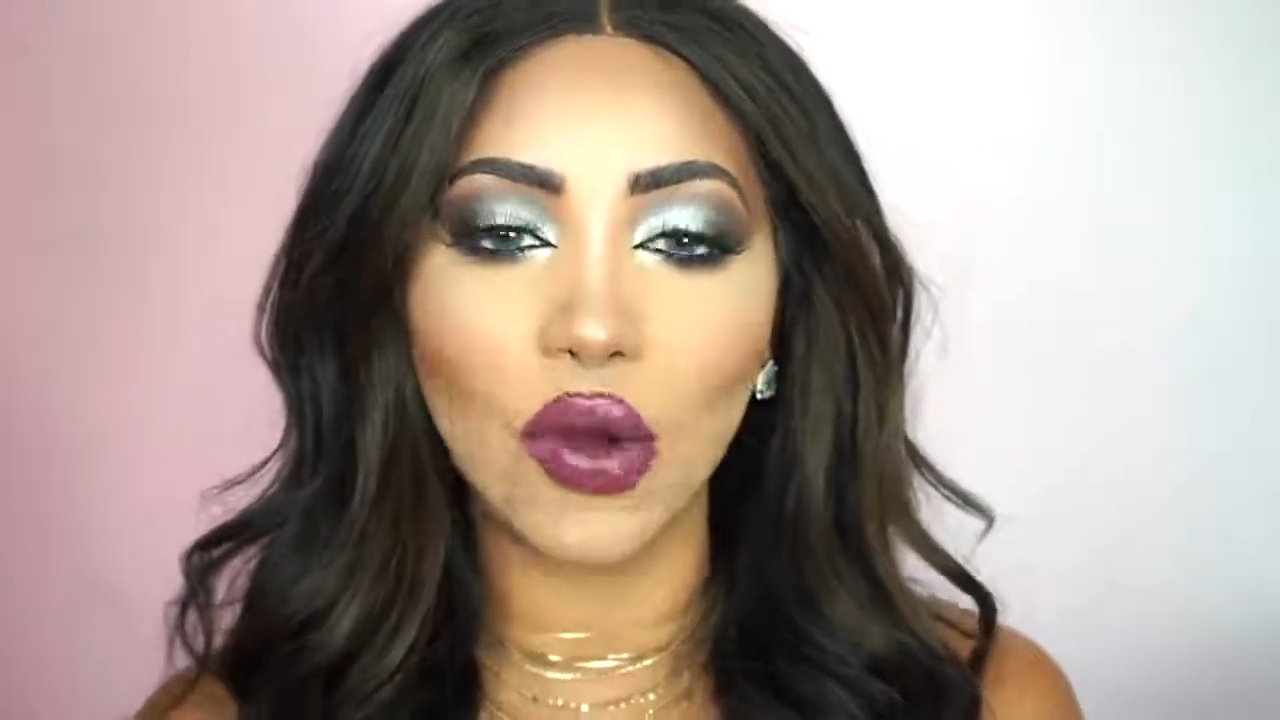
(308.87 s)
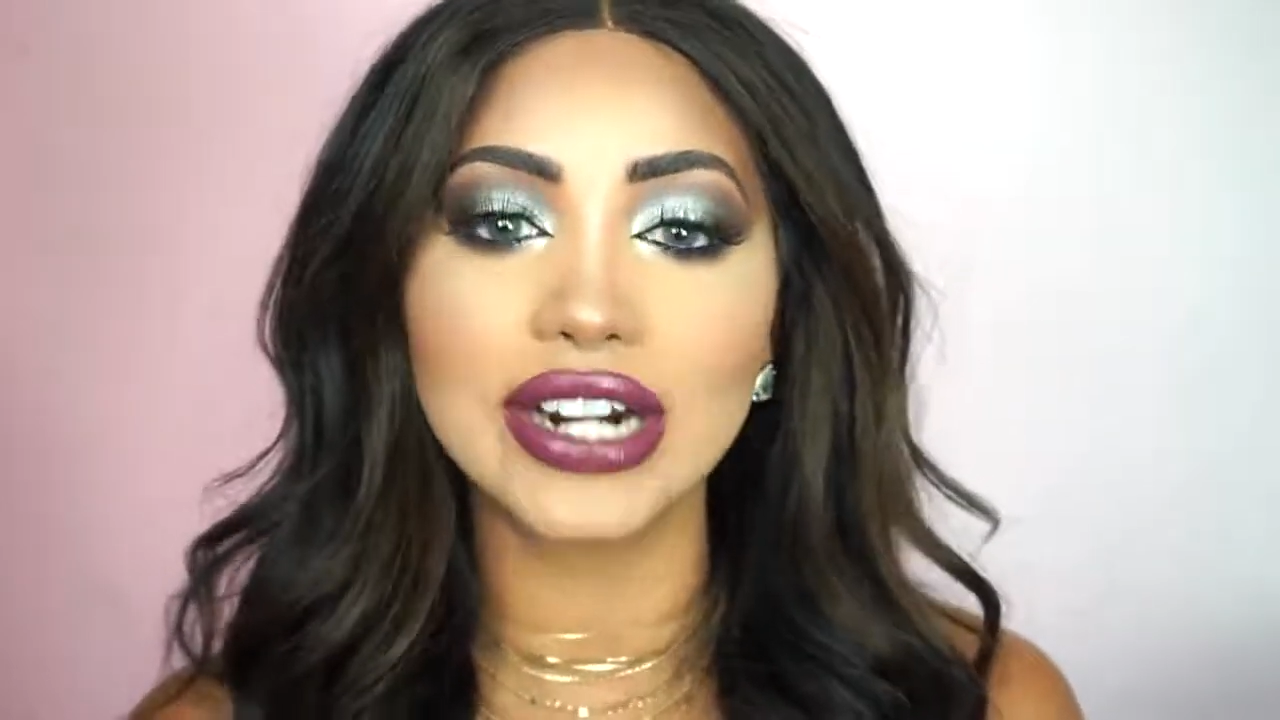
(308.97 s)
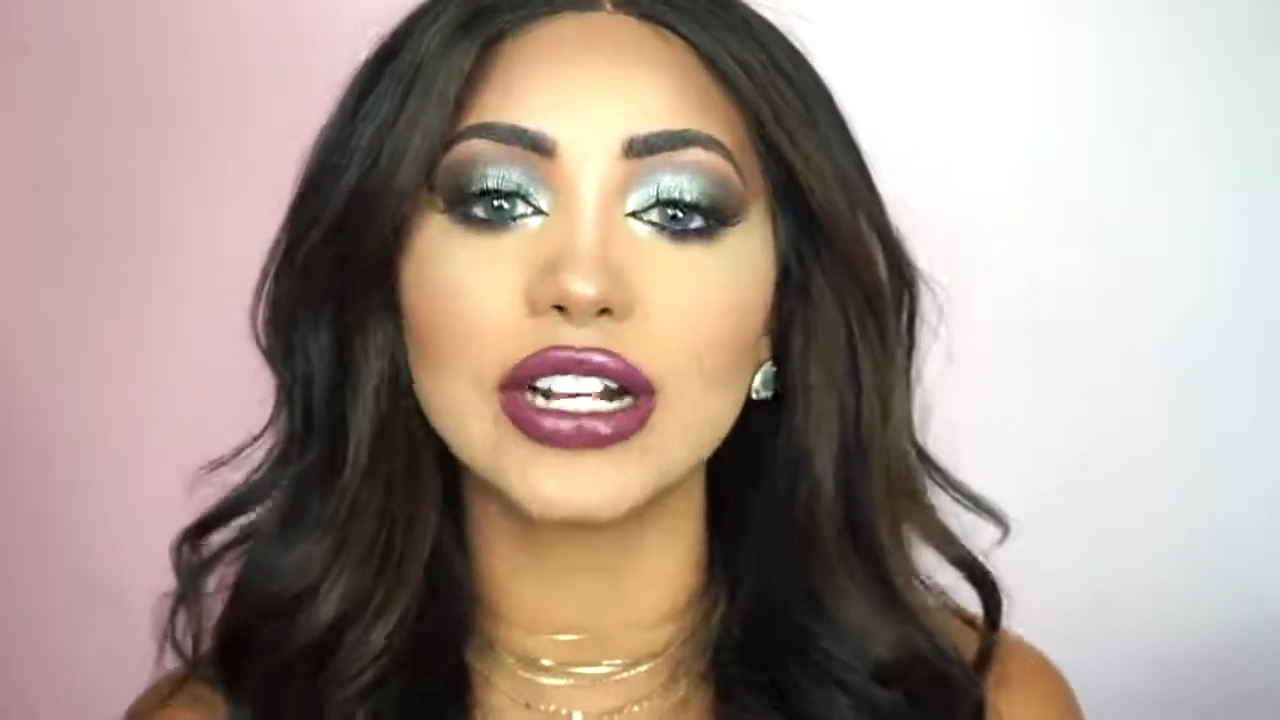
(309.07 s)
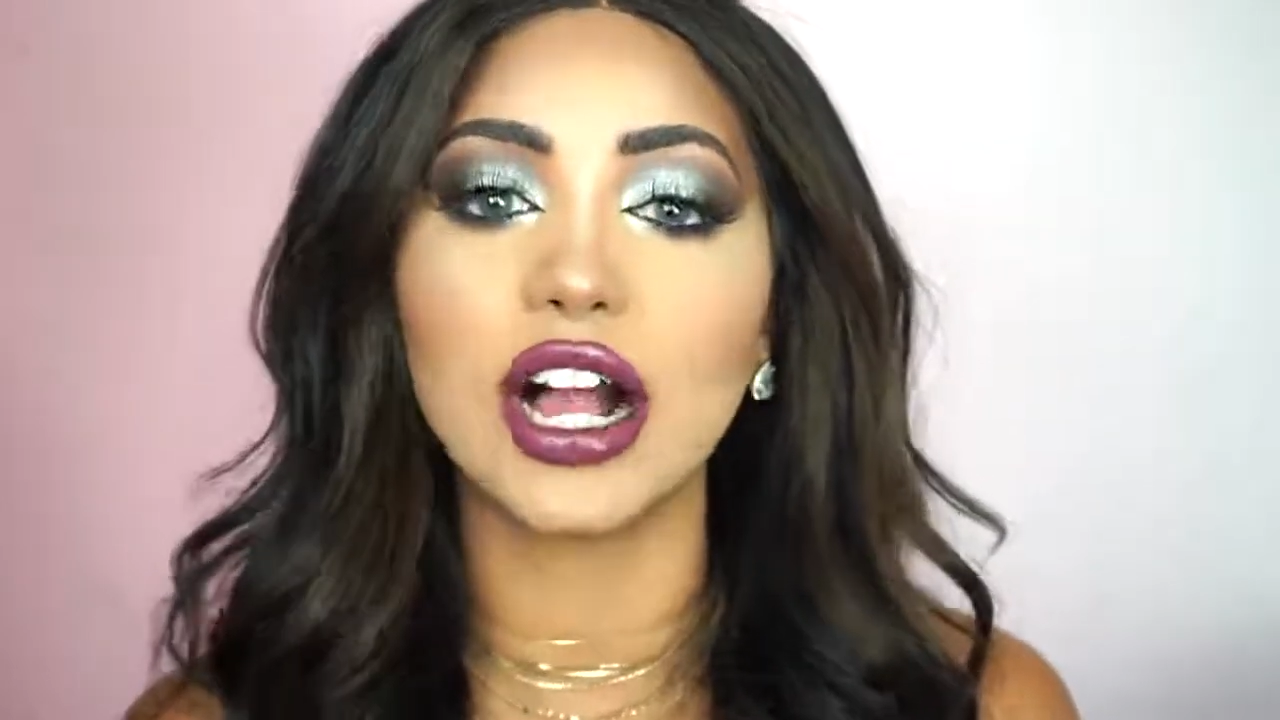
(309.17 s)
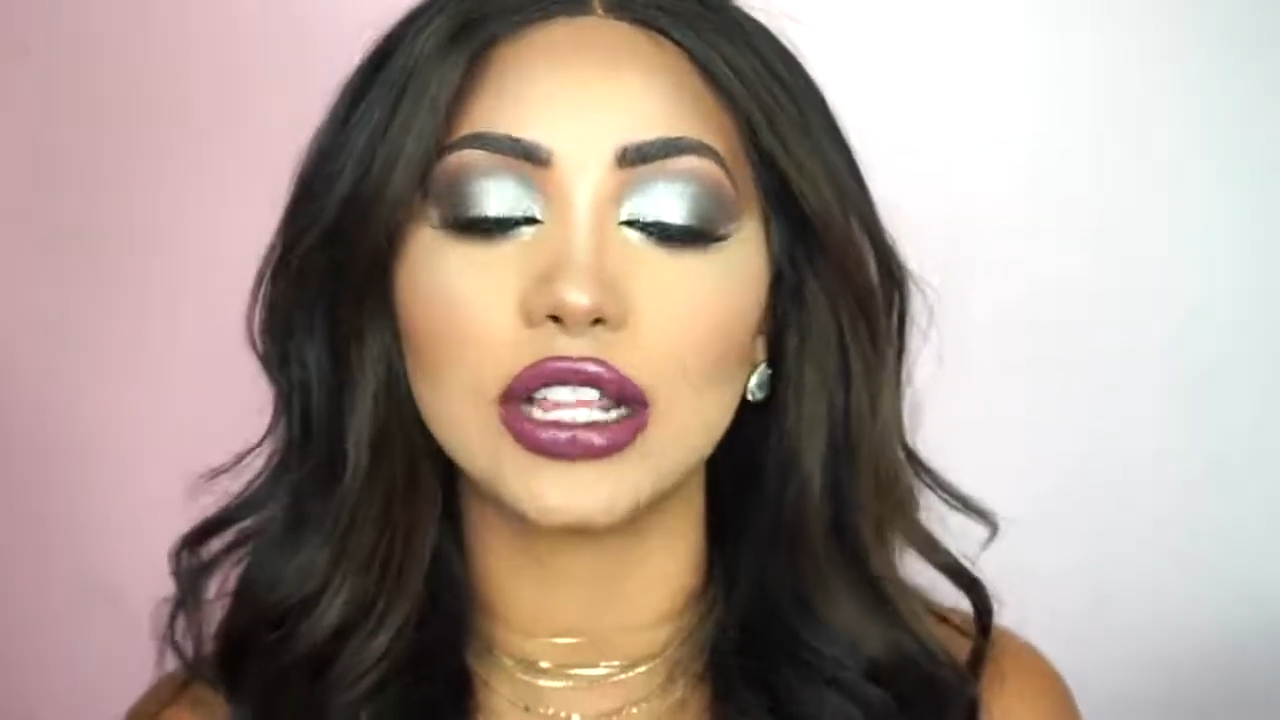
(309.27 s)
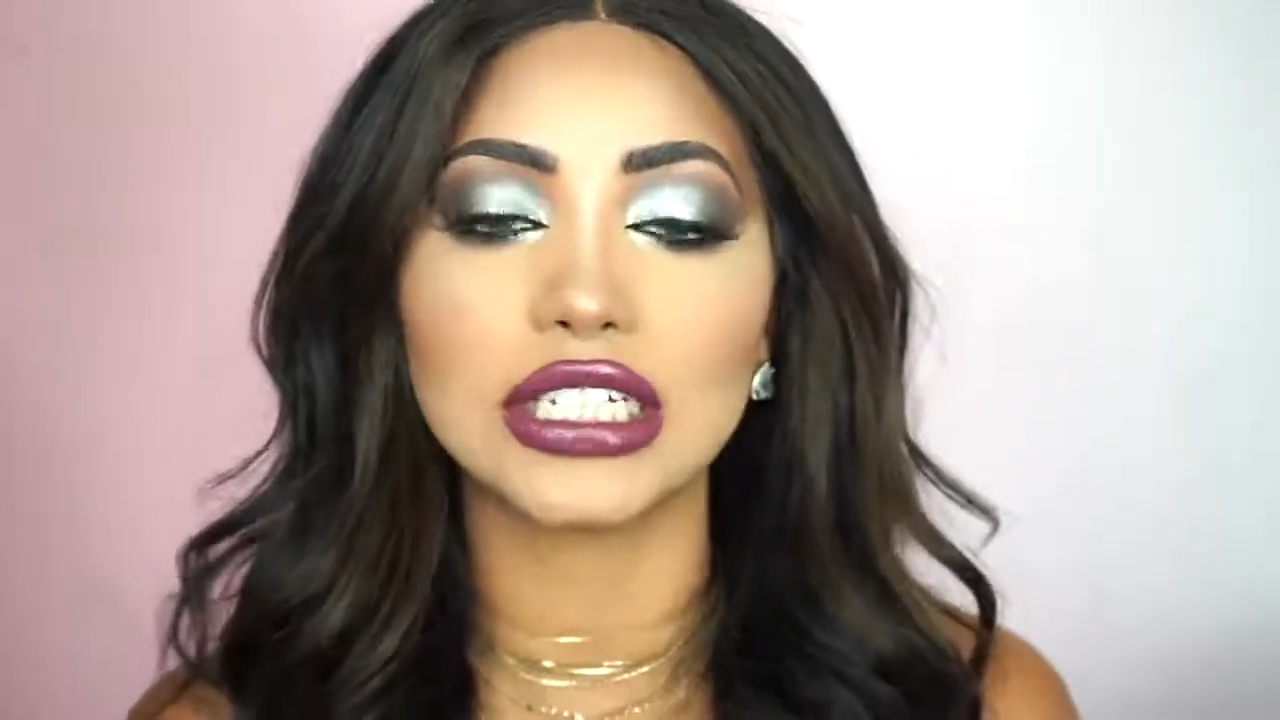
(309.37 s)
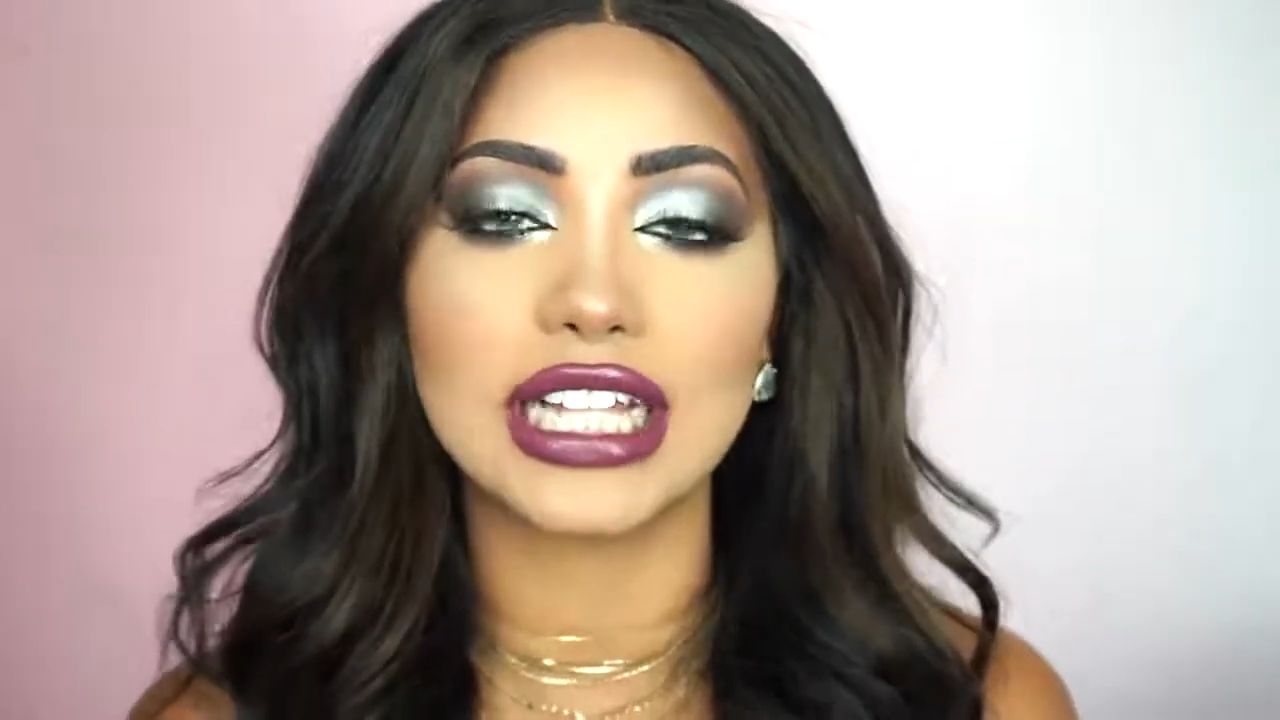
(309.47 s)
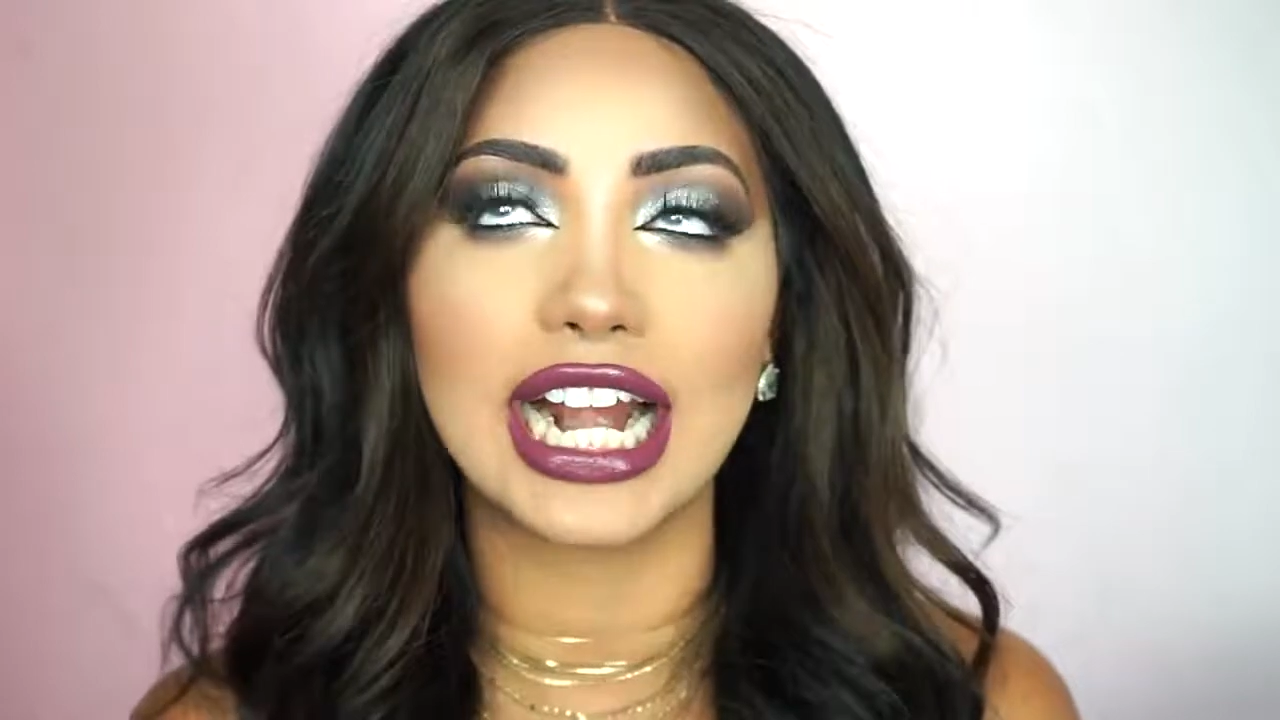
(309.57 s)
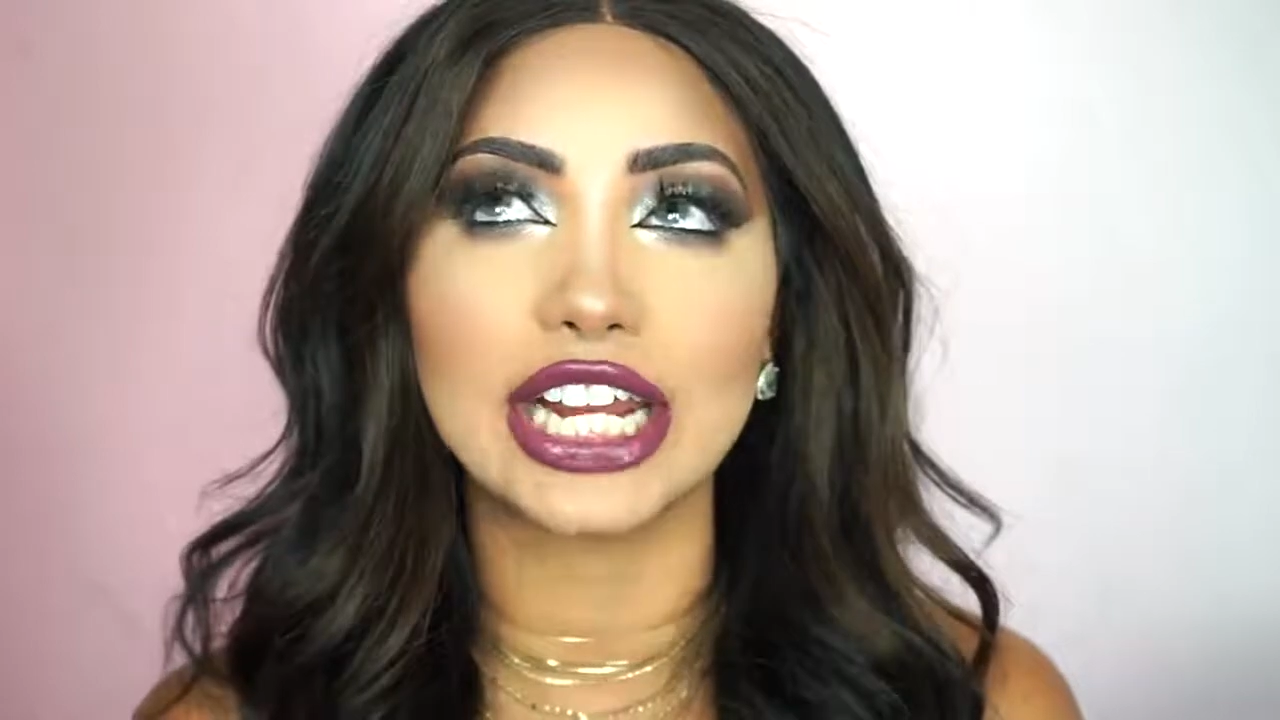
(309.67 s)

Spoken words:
one color that